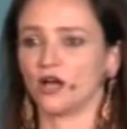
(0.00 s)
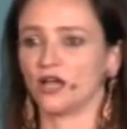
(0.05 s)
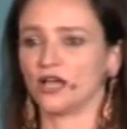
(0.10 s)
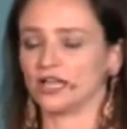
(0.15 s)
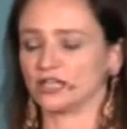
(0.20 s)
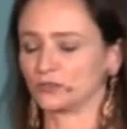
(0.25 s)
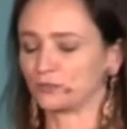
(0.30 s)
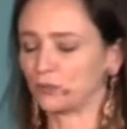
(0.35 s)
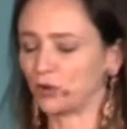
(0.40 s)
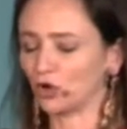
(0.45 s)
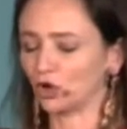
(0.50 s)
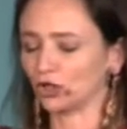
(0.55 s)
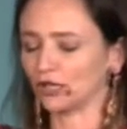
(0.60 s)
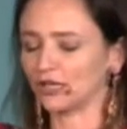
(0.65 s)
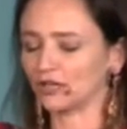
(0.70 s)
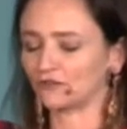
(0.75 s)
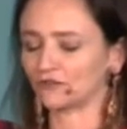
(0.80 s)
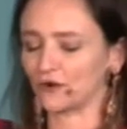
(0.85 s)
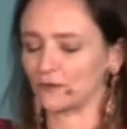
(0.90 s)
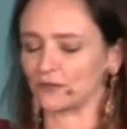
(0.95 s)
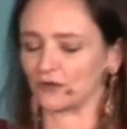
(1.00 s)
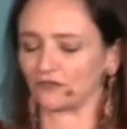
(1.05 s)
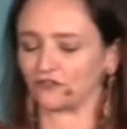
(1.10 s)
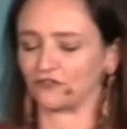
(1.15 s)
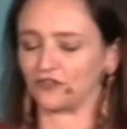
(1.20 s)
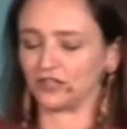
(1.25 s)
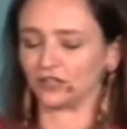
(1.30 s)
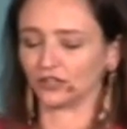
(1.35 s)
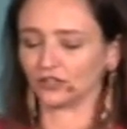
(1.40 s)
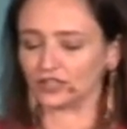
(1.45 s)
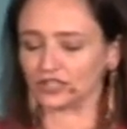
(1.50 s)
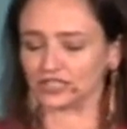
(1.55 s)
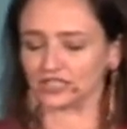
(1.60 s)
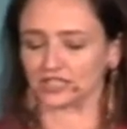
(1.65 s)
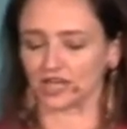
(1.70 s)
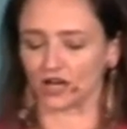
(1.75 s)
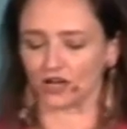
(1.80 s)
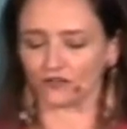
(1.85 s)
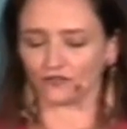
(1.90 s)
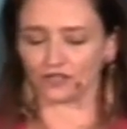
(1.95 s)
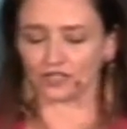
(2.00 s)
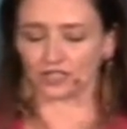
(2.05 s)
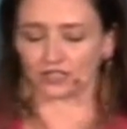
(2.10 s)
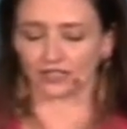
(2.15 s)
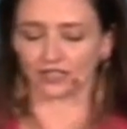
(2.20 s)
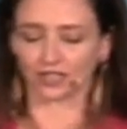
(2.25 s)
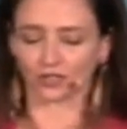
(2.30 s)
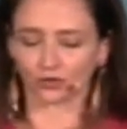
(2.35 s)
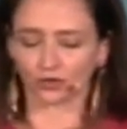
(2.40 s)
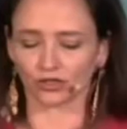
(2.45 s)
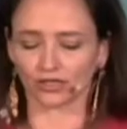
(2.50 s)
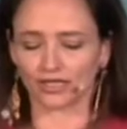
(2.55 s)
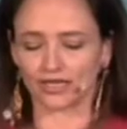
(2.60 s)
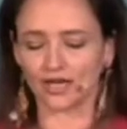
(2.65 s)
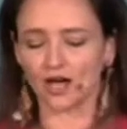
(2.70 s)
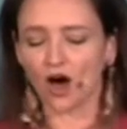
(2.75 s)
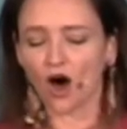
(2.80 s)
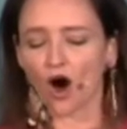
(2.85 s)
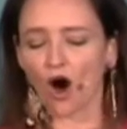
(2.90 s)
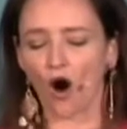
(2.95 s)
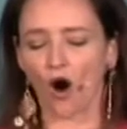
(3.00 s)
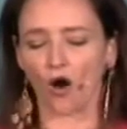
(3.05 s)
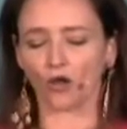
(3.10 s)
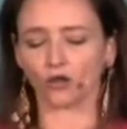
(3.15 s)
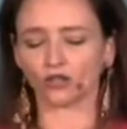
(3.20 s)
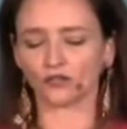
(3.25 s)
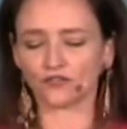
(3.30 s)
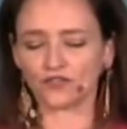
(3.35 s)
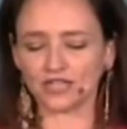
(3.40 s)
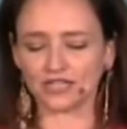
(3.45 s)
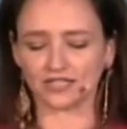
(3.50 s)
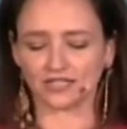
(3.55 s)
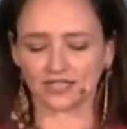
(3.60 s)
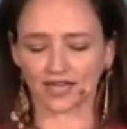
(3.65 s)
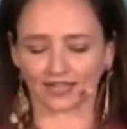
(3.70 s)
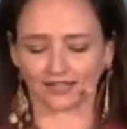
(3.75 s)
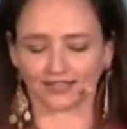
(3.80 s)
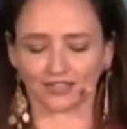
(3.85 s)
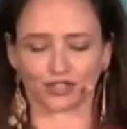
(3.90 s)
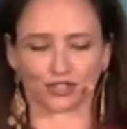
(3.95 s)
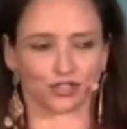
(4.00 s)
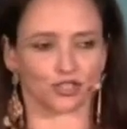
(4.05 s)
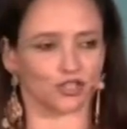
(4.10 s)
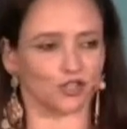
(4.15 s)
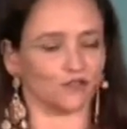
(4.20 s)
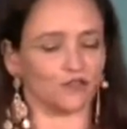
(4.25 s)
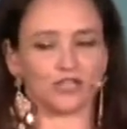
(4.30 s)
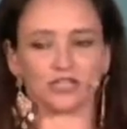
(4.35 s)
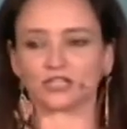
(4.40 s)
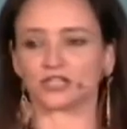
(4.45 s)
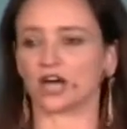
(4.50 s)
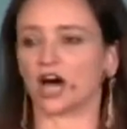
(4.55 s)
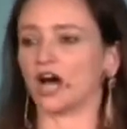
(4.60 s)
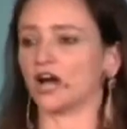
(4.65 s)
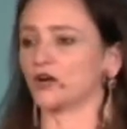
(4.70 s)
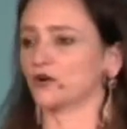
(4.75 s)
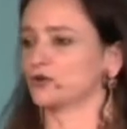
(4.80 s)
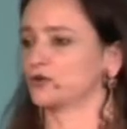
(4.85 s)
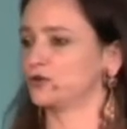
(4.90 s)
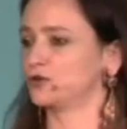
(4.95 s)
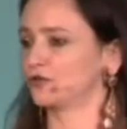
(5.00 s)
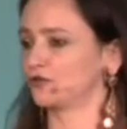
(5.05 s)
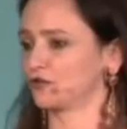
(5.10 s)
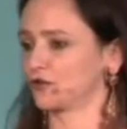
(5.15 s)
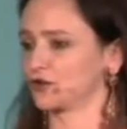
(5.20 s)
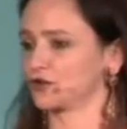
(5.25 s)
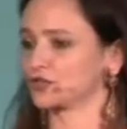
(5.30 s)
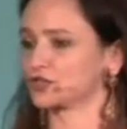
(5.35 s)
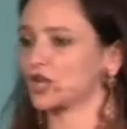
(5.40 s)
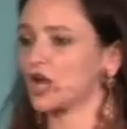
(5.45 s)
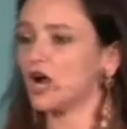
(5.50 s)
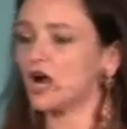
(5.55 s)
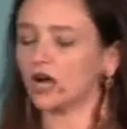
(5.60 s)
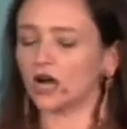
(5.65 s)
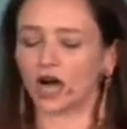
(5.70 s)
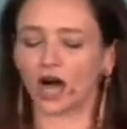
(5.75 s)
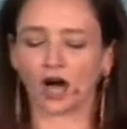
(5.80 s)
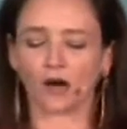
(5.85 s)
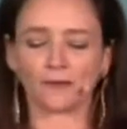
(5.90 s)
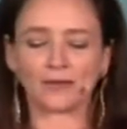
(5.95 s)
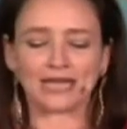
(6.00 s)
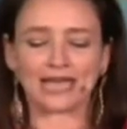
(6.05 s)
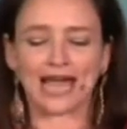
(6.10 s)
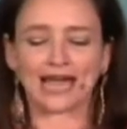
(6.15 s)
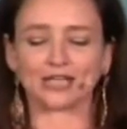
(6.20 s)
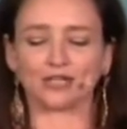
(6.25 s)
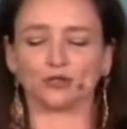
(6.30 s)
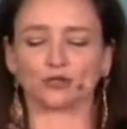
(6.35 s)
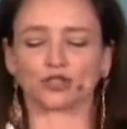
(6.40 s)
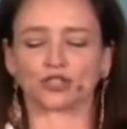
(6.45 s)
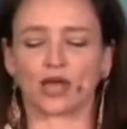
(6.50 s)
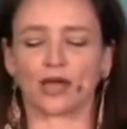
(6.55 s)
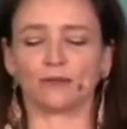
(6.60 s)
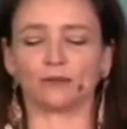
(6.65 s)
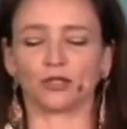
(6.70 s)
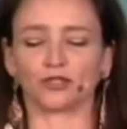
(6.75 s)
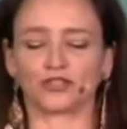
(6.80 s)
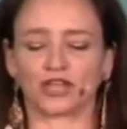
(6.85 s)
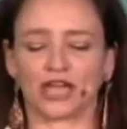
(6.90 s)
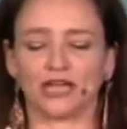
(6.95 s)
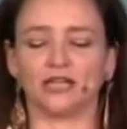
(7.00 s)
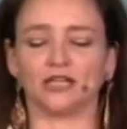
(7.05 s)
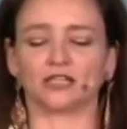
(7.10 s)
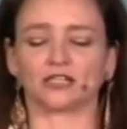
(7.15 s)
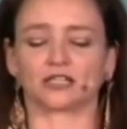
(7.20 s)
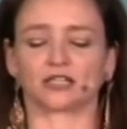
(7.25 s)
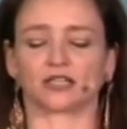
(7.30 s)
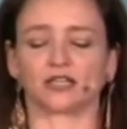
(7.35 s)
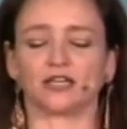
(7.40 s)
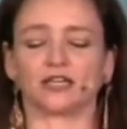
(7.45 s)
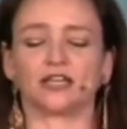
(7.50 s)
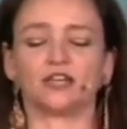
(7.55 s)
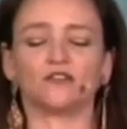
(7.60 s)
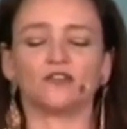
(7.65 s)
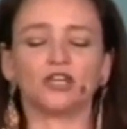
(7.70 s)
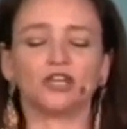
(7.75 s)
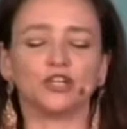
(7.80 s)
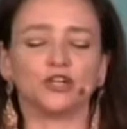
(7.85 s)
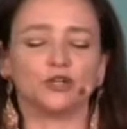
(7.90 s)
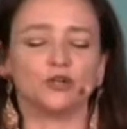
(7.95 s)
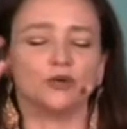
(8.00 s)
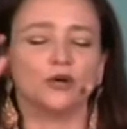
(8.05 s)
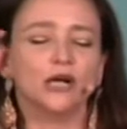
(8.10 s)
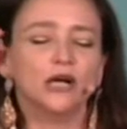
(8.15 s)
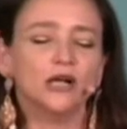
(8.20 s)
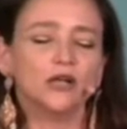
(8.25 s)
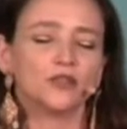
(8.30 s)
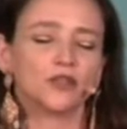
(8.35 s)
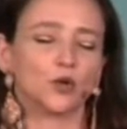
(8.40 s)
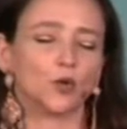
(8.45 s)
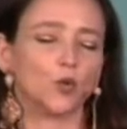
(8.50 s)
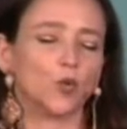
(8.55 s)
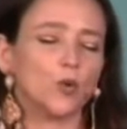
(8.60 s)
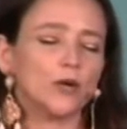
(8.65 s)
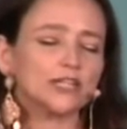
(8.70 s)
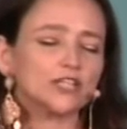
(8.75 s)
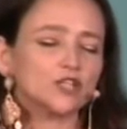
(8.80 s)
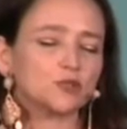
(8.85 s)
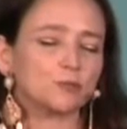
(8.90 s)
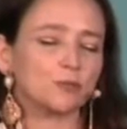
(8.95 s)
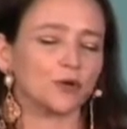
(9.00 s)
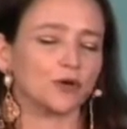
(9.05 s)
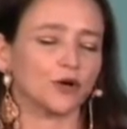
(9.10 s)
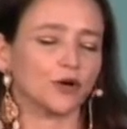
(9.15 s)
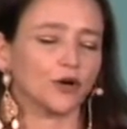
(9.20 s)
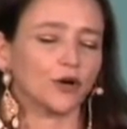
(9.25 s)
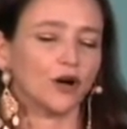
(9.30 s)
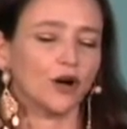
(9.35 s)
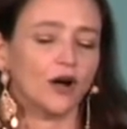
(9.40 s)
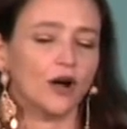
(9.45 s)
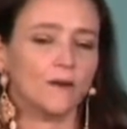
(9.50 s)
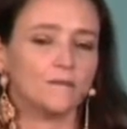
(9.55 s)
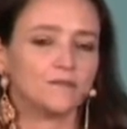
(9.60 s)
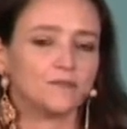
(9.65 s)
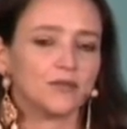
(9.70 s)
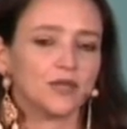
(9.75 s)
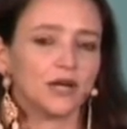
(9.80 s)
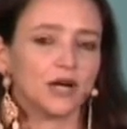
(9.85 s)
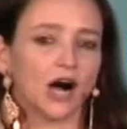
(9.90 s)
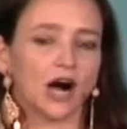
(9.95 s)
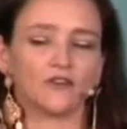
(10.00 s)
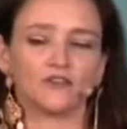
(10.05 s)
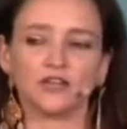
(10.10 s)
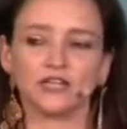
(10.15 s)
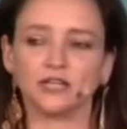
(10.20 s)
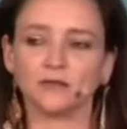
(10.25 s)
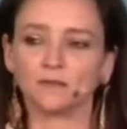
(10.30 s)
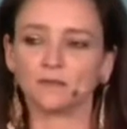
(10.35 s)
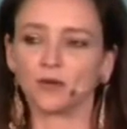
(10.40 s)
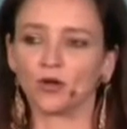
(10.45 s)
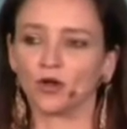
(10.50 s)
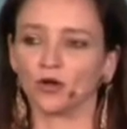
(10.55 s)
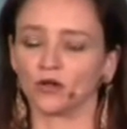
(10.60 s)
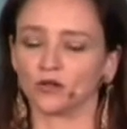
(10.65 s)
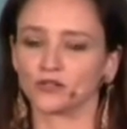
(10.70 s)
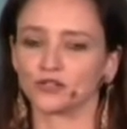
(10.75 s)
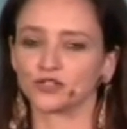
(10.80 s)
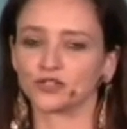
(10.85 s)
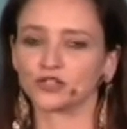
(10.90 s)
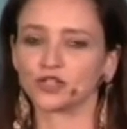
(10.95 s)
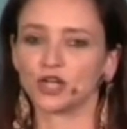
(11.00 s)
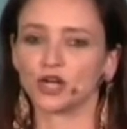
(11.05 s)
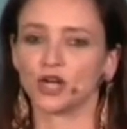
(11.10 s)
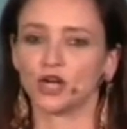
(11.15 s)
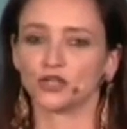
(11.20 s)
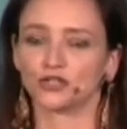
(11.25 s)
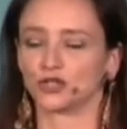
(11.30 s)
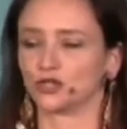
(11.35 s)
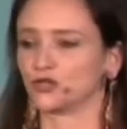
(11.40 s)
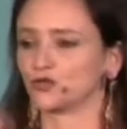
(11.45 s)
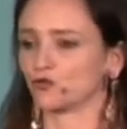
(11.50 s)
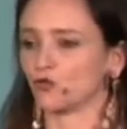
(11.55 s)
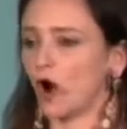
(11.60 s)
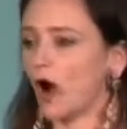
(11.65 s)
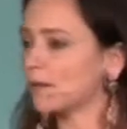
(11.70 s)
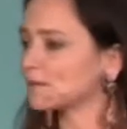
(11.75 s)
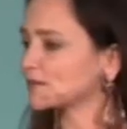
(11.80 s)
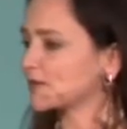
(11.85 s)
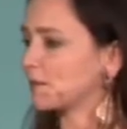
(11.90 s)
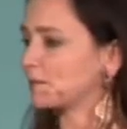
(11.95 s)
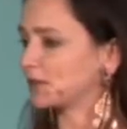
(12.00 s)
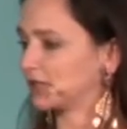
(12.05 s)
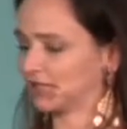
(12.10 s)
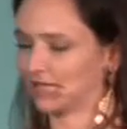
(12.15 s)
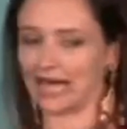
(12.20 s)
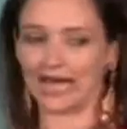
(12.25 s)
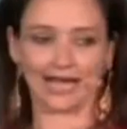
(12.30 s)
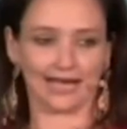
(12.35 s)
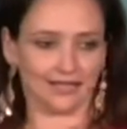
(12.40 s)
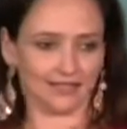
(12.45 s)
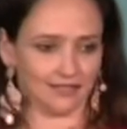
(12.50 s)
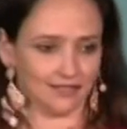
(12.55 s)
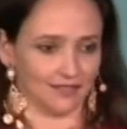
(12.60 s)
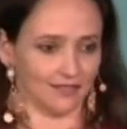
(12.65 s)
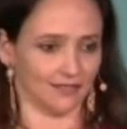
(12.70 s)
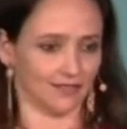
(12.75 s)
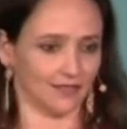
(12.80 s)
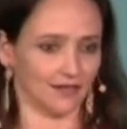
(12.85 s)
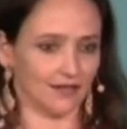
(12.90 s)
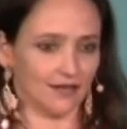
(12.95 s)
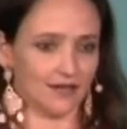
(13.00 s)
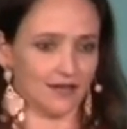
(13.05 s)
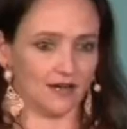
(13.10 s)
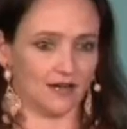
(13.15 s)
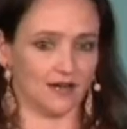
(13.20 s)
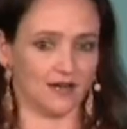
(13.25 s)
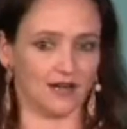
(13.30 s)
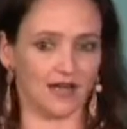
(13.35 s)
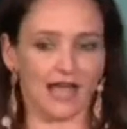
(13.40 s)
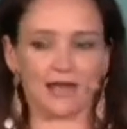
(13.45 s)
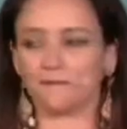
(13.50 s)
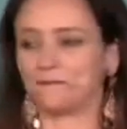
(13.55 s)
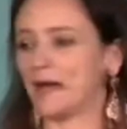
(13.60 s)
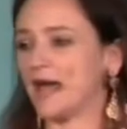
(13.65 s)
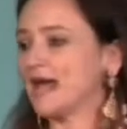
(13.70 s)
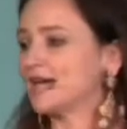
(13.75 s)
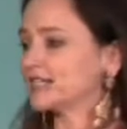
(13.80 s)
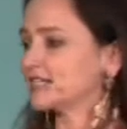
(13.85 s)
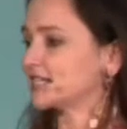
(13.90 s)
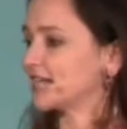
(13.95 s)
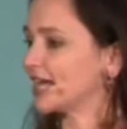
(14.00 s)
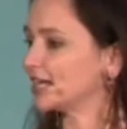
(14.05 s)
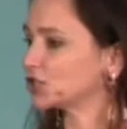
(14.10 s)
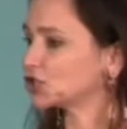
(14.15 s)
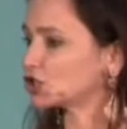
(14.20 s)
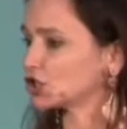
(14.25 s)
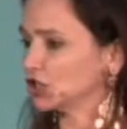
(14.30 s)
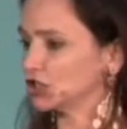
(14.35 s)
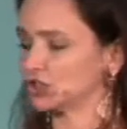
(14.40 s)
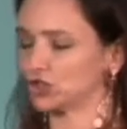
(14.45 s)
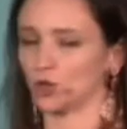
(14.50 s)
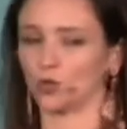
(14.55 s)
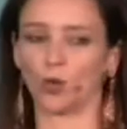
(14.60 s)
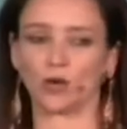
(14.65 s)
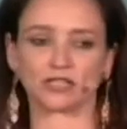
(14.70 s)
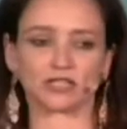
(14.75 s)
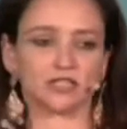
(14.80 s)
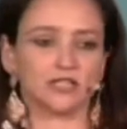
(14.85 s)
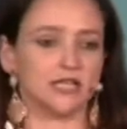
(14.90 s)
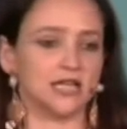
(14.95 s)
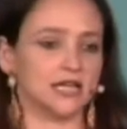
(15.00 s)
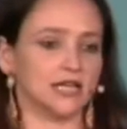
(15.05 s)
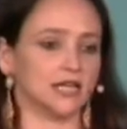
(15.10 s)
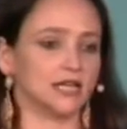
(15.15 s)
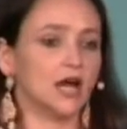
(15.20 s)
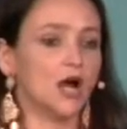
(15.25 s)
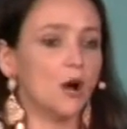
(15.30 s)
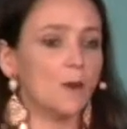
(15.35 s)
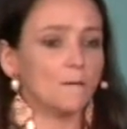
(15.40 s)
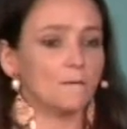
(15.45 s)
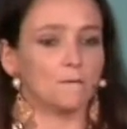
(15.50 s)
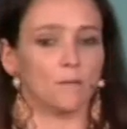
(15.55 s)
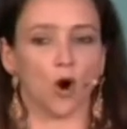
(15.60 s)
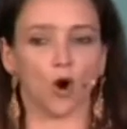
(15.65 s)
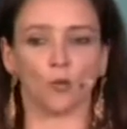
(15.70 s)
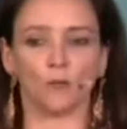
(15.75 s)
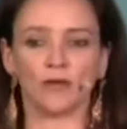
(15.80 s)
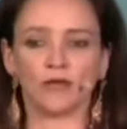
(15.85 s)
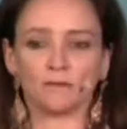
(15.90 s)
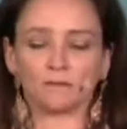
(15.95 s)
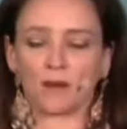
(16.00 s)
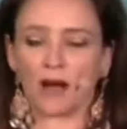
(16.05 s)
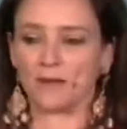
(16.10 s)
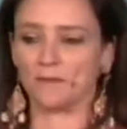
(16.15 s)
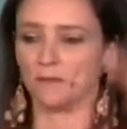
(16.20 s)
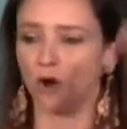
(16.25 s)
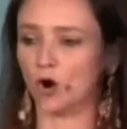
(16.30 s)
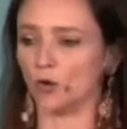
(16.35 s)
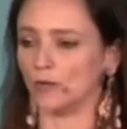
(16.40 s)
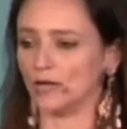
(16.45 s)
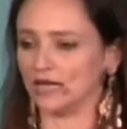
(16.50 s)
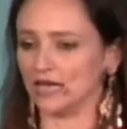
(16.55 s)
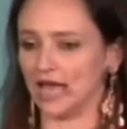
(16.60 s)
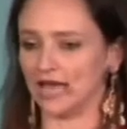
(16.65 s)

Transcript: It's pulling from the field itself. It's literally all of the intelligence of the entire universe coming at you simultaneously, giving you the whisper of an impulse to drop the plan and pay attention to what's needed moment by moment.